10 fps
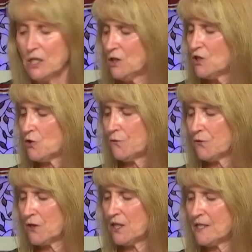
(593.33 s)
So
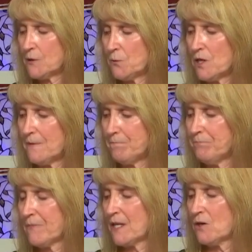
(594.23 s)
for this one
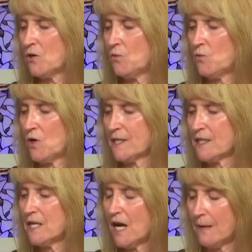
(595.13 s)

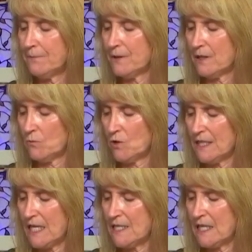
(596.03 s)

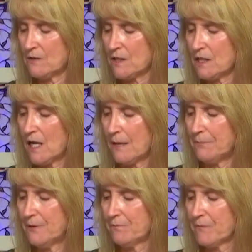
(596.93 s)
8-ounce cup